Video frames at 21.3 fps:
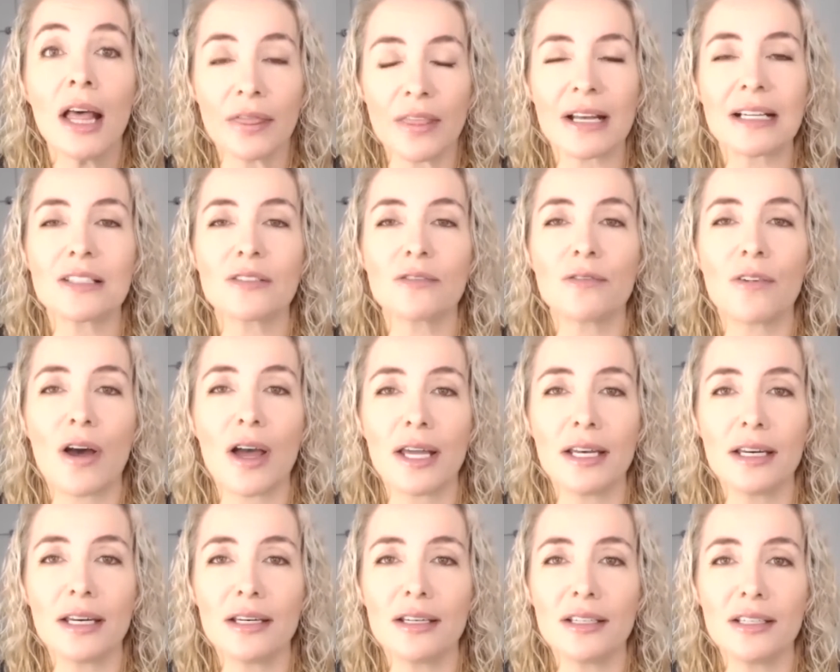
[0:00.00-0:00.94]
That's
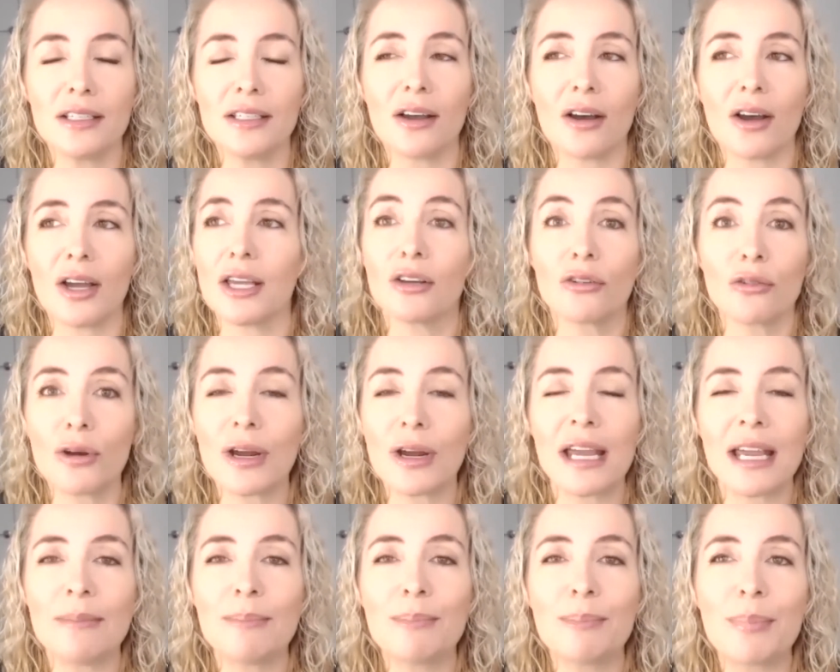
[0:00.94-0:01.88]
fine, and I
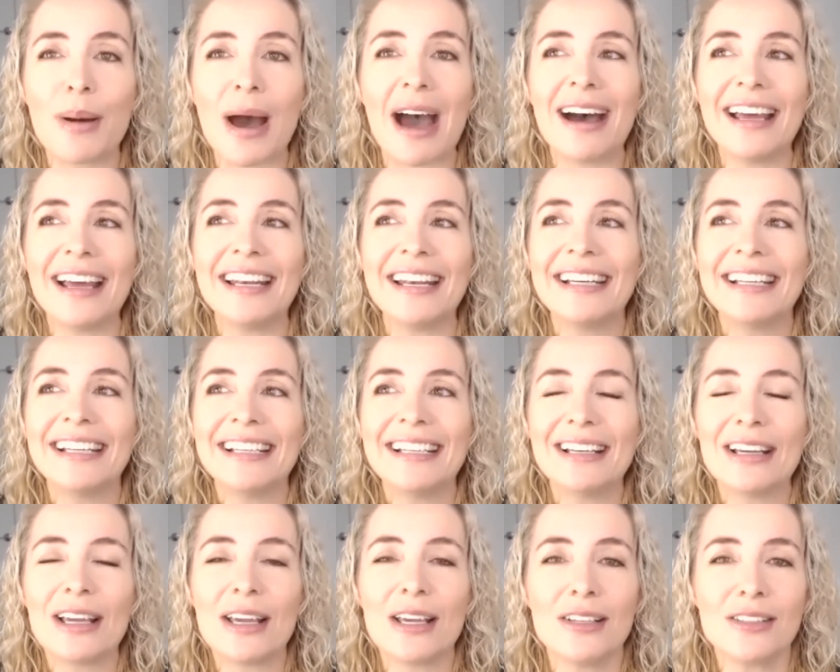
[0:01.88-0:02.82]
agree, but
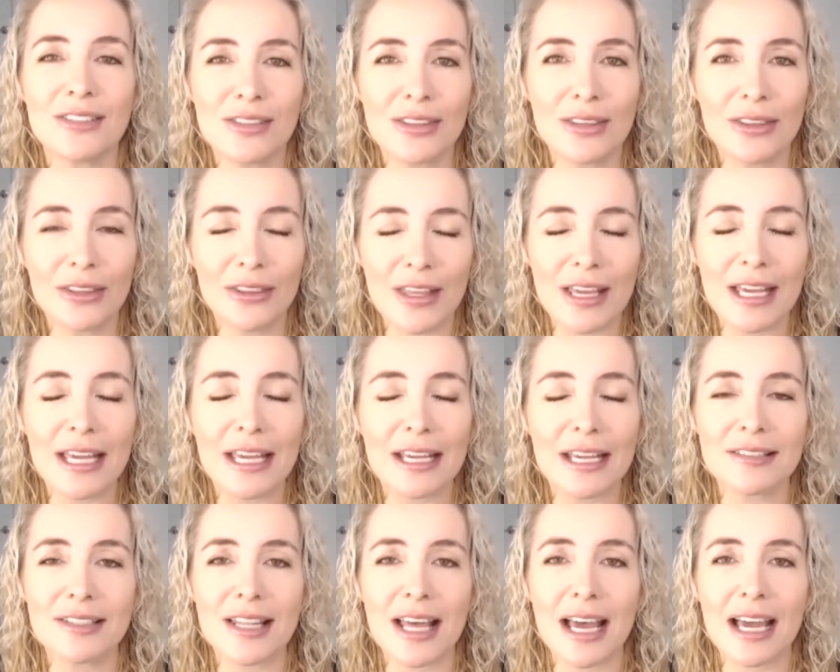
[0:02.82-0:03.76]
the thing
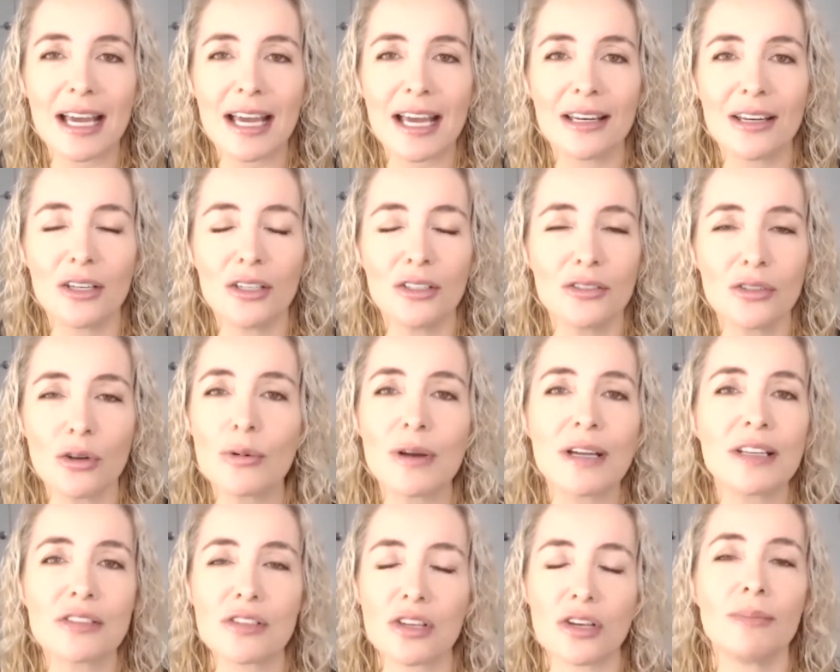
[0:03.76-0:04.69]
is that it's
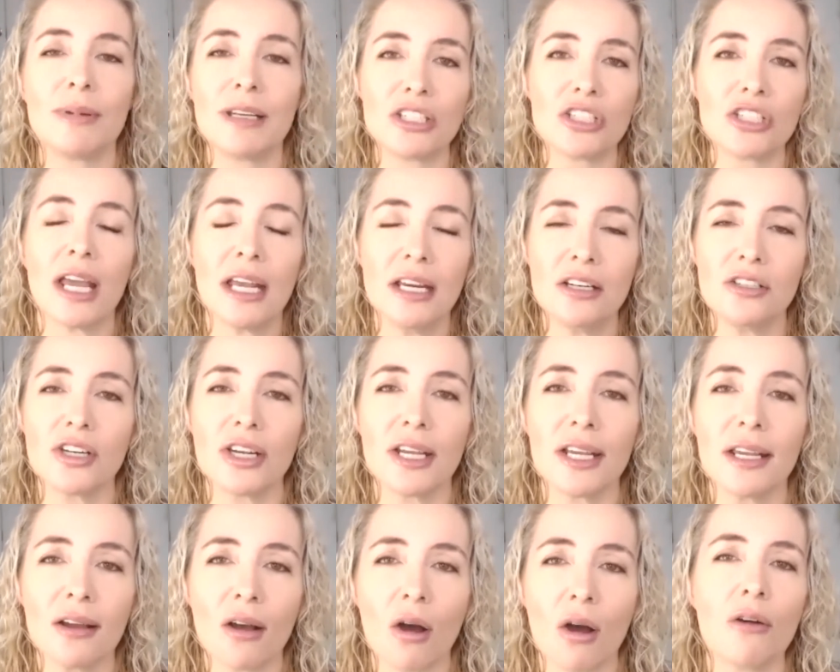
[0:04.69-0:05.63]
always going to be
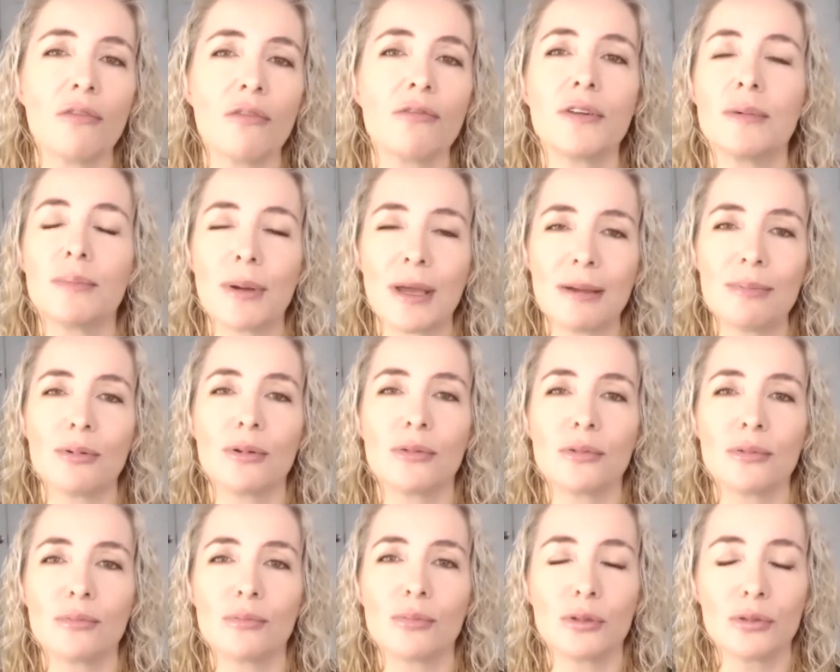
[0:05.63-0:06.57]
changing. Often
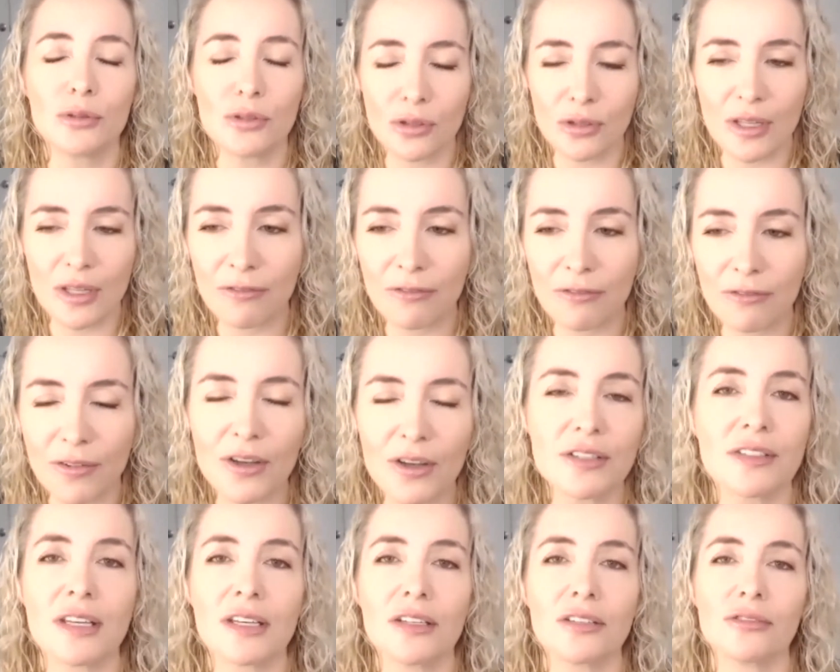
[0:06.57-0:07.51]
people will do their
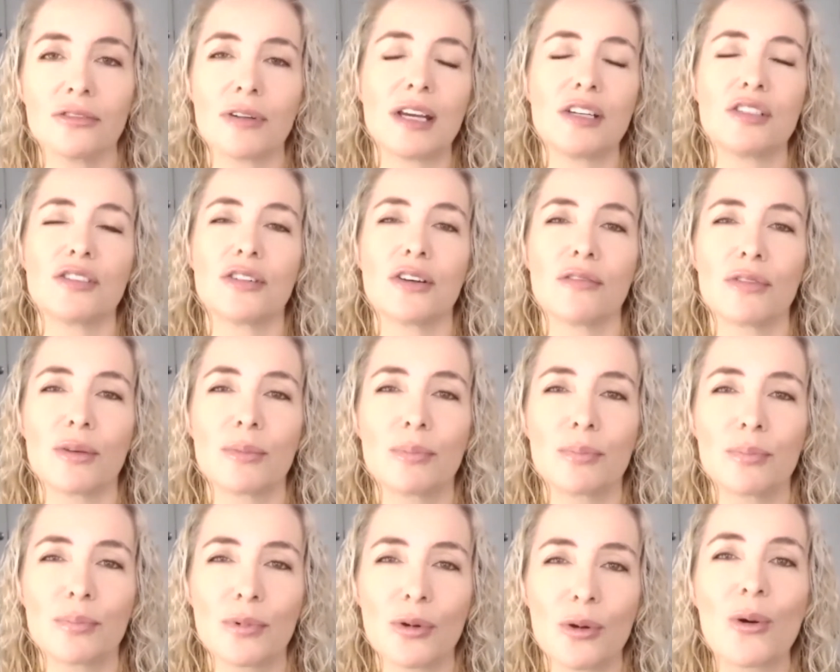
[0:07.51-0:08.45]
first iteration of the
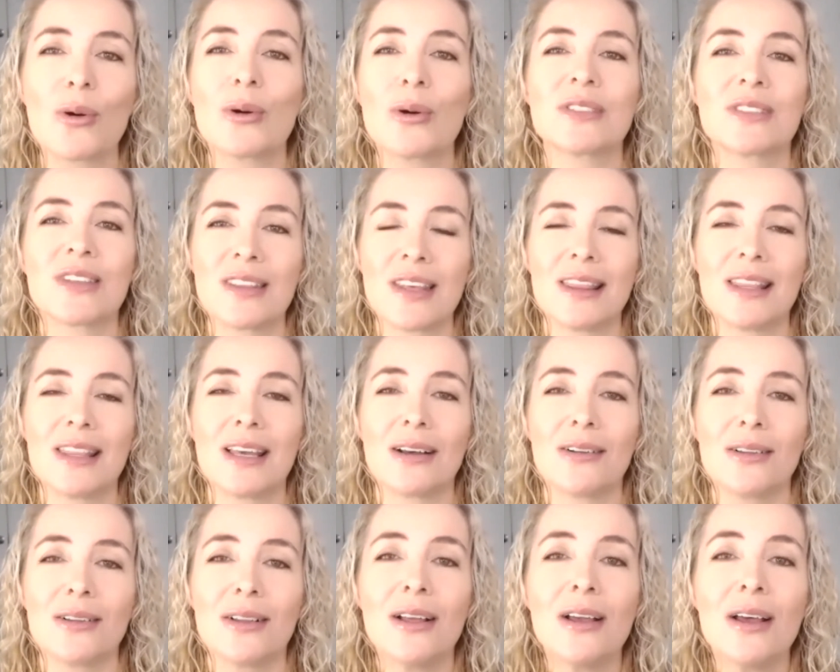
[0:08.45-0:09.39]
course and then
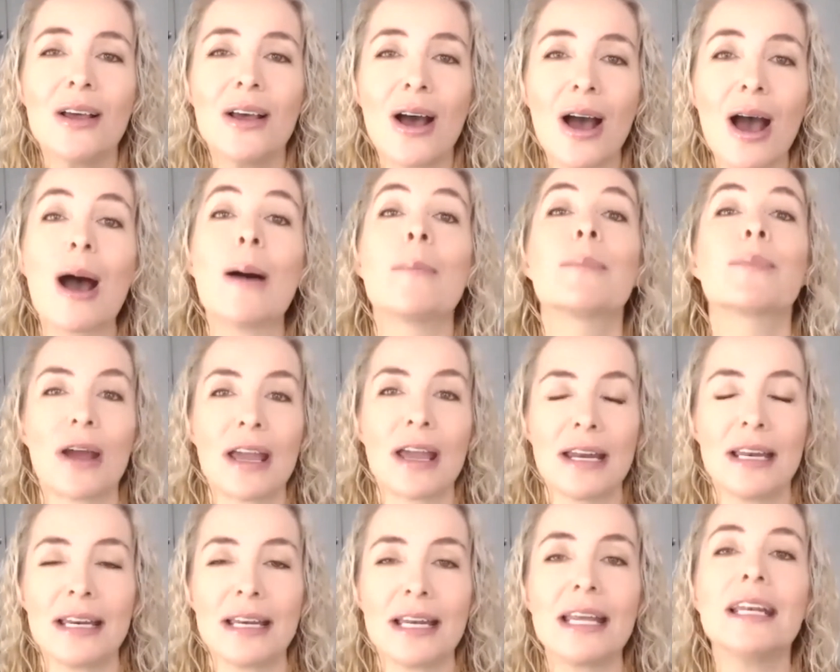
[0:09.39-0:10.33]
they'll
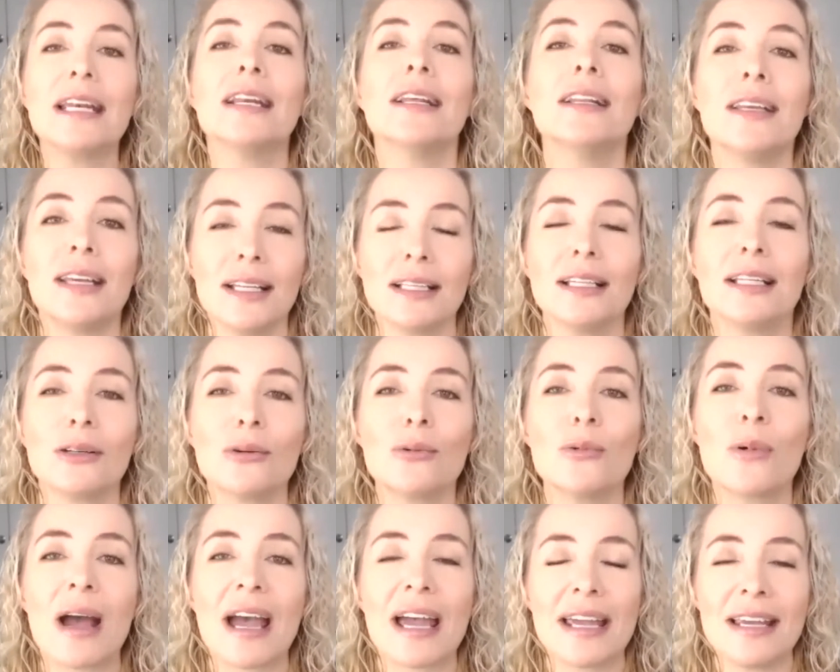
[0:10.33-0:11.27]
upgrade it in little
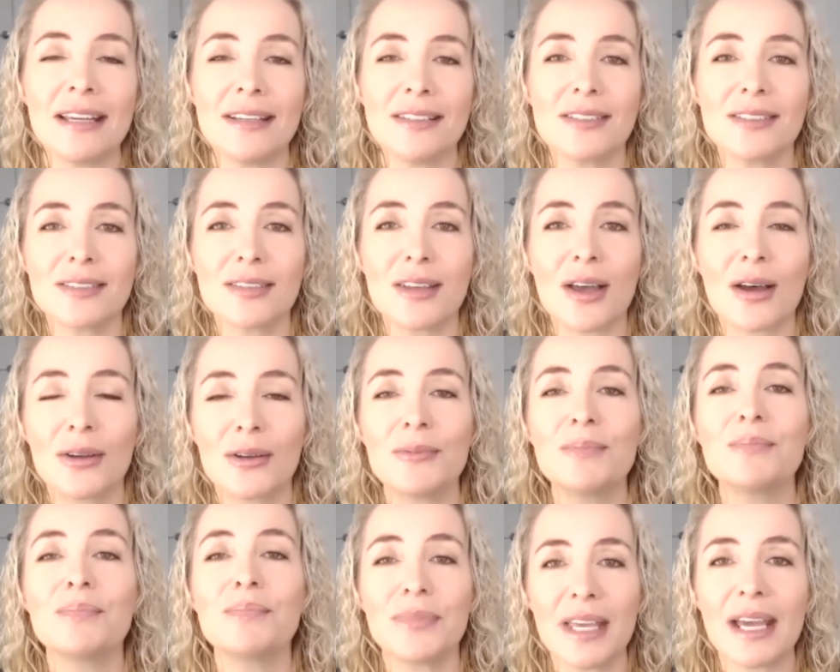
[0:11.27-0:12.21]
ways.
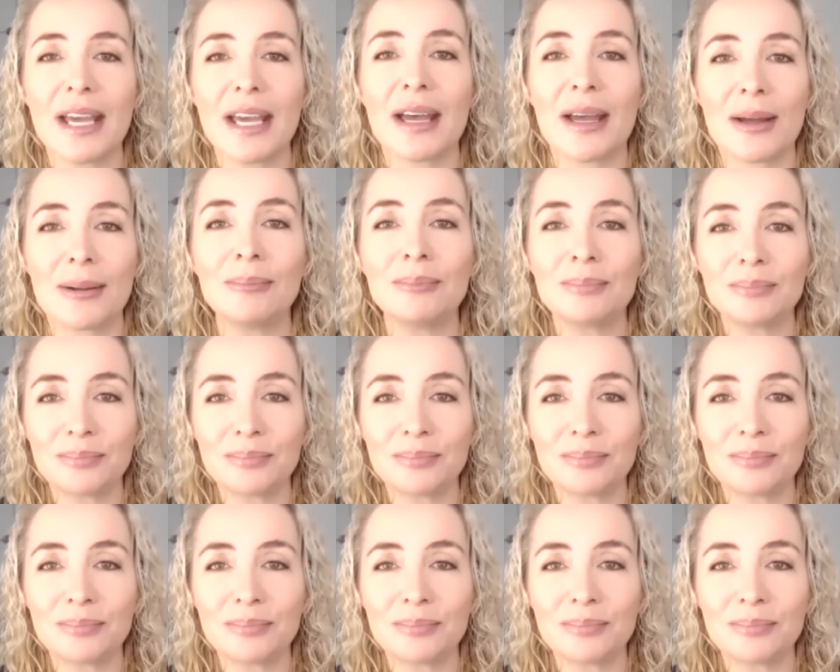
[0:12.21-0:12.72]
So yeah.